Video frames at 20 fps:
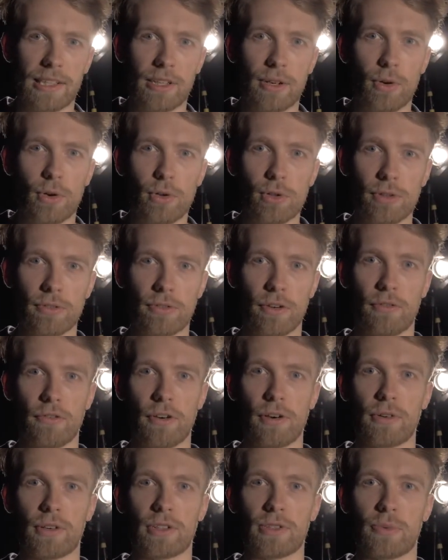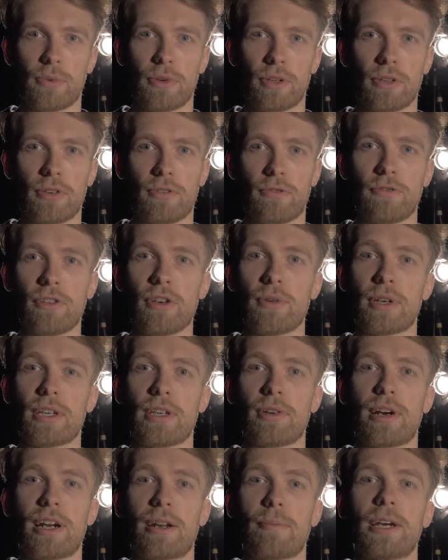then all of your focus when you're
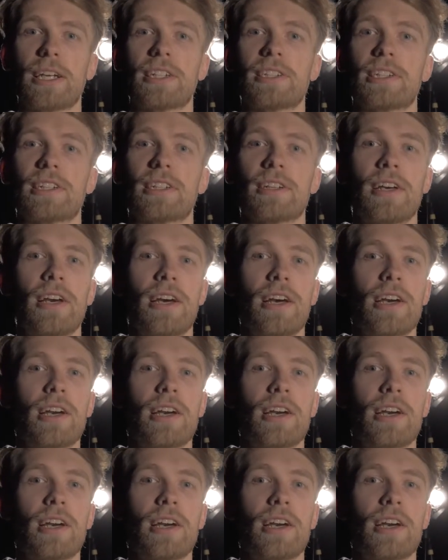viewing your animation